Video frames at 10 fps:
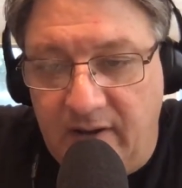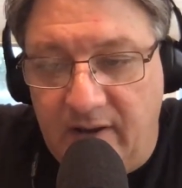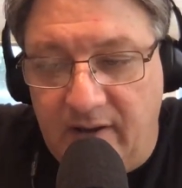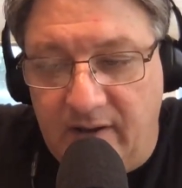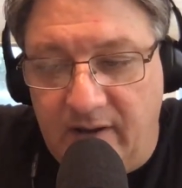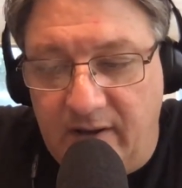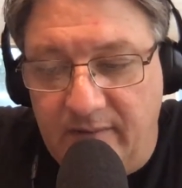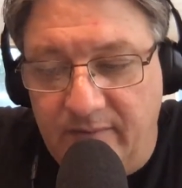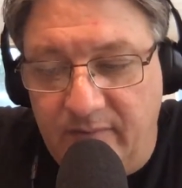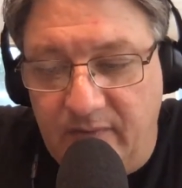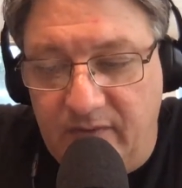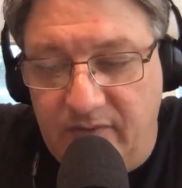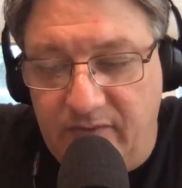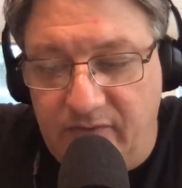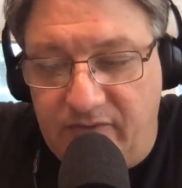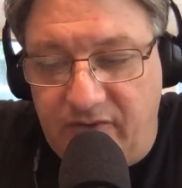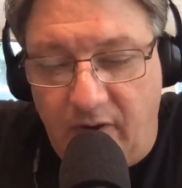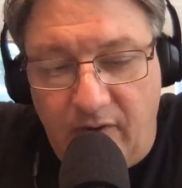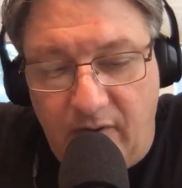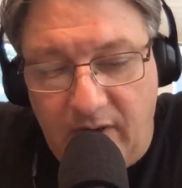
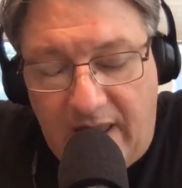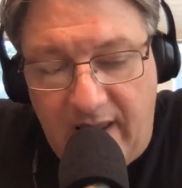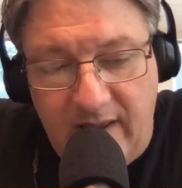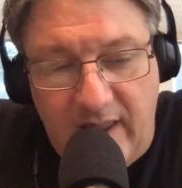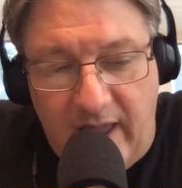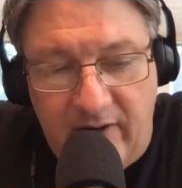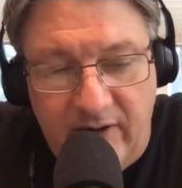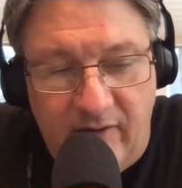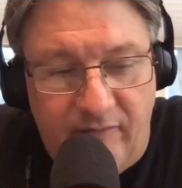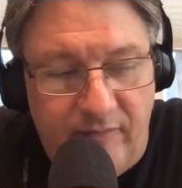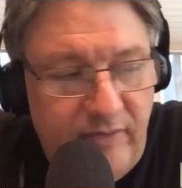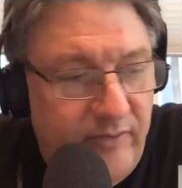So I don't know if you